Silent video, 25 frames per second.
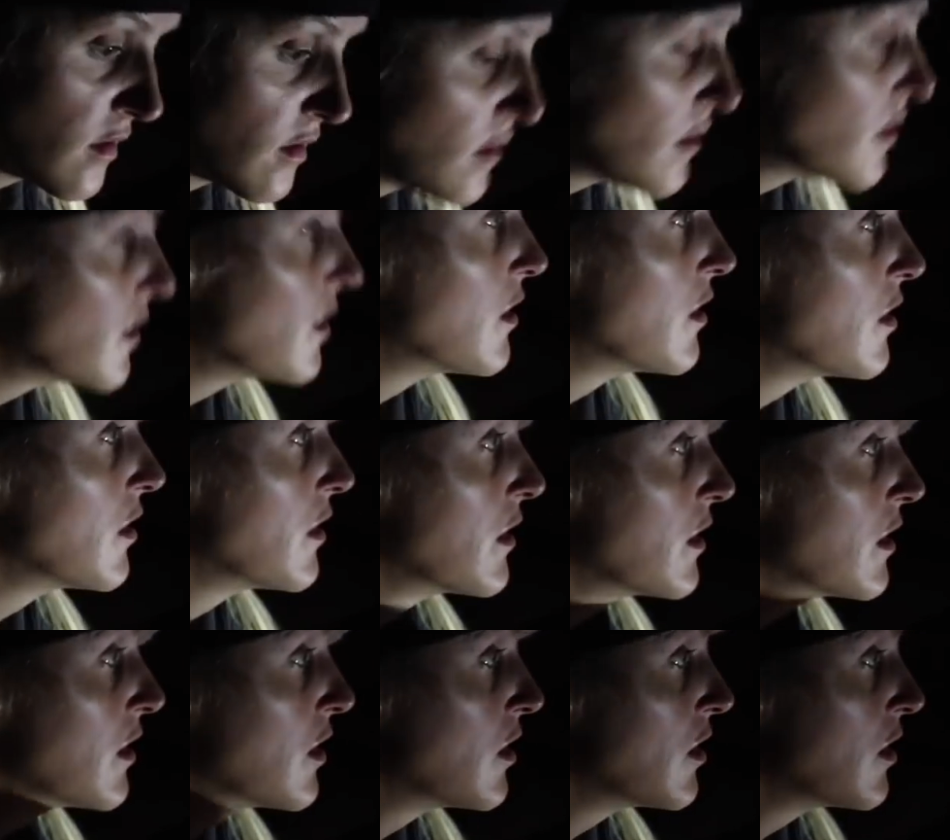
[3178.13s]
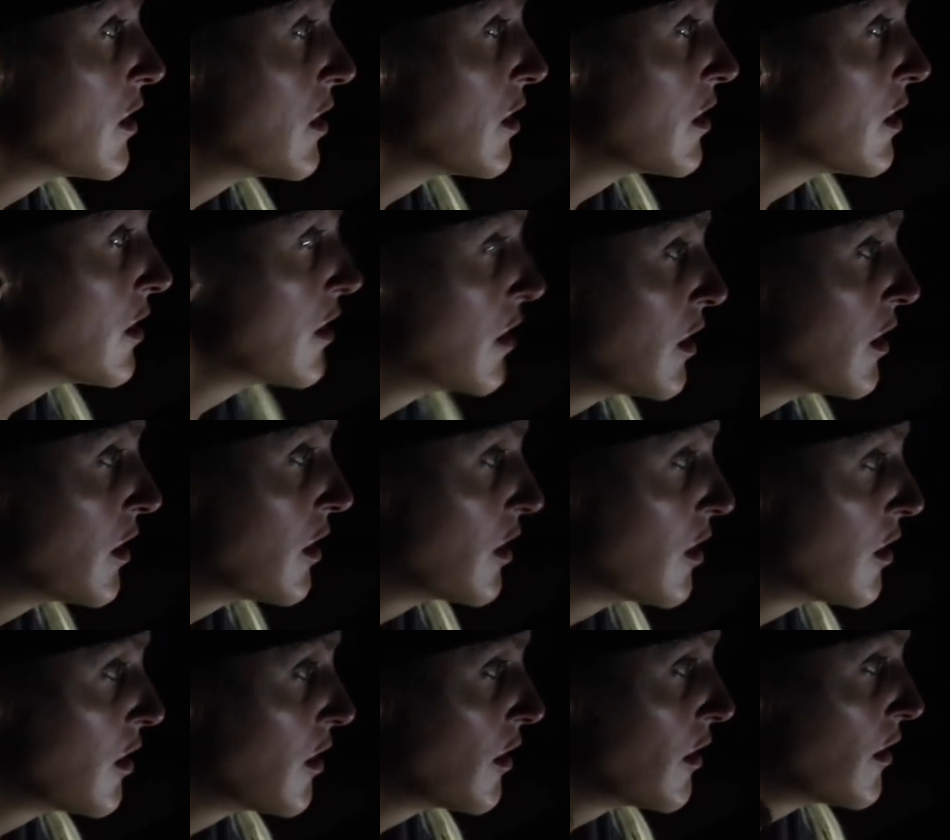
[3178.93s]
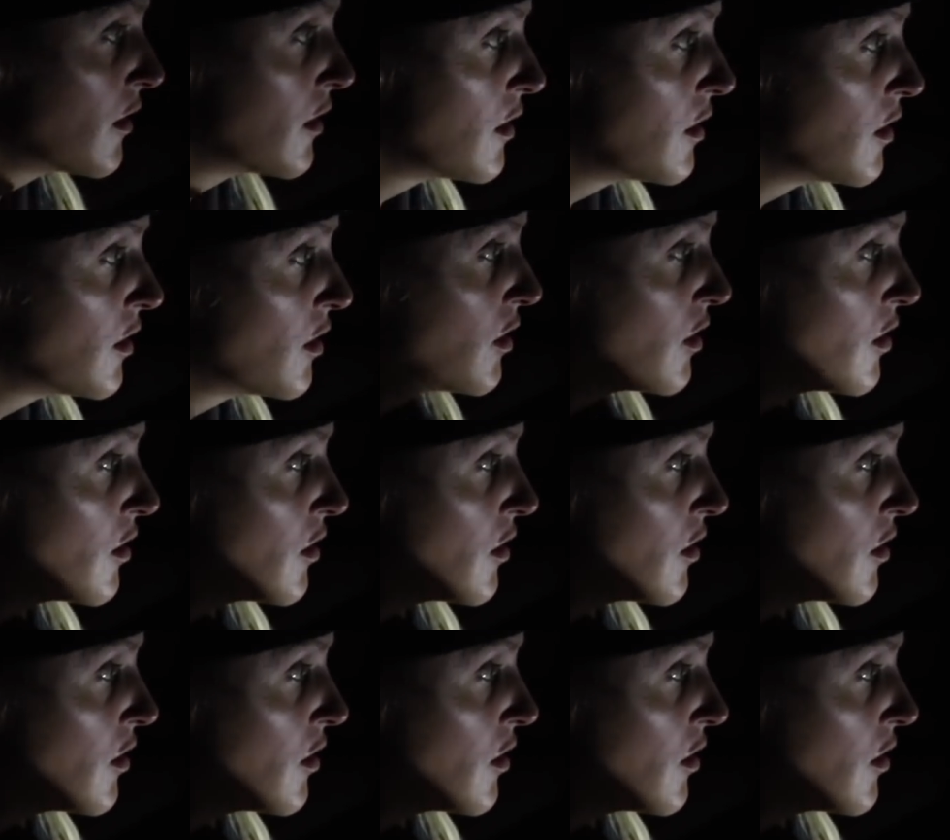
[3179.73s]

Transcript: that way and we get out of the fence and we go